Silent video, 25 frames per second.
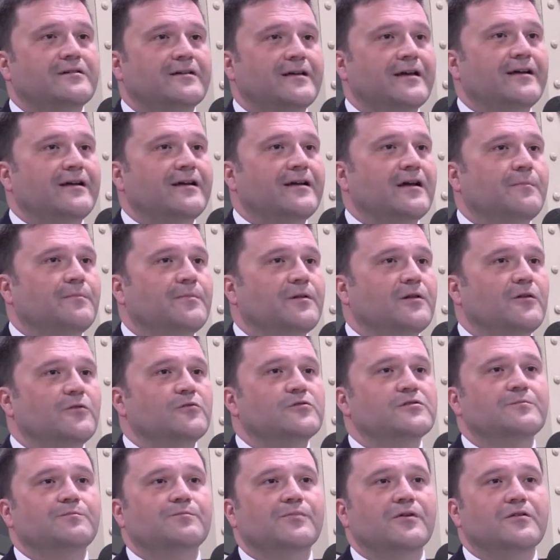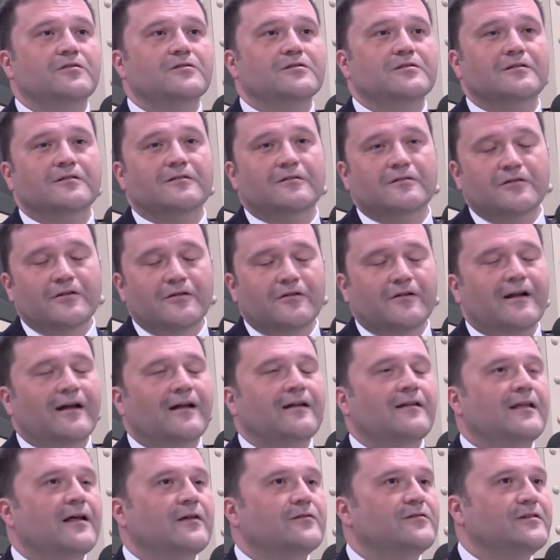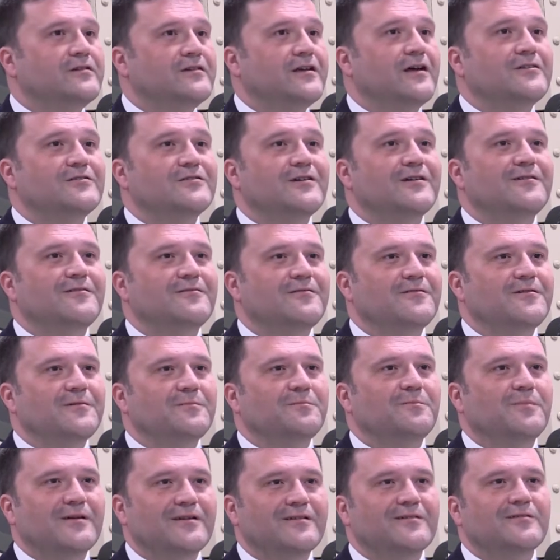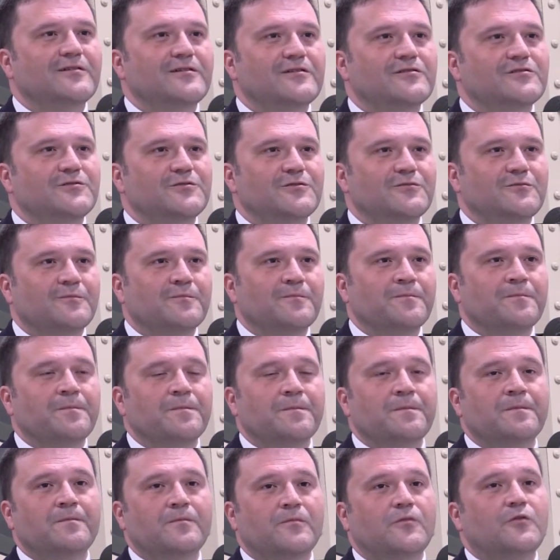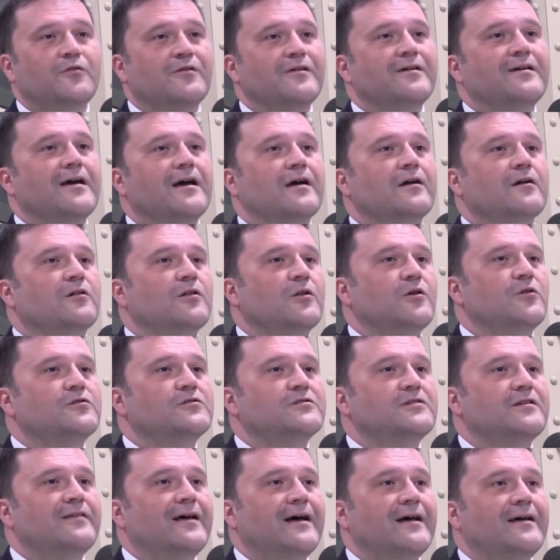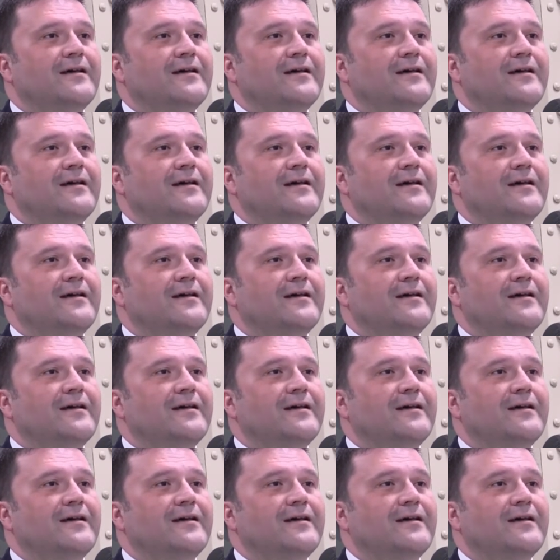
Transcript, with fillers: getting up close and personal, you're not allowed to touch anything, but at least you, you can get close to that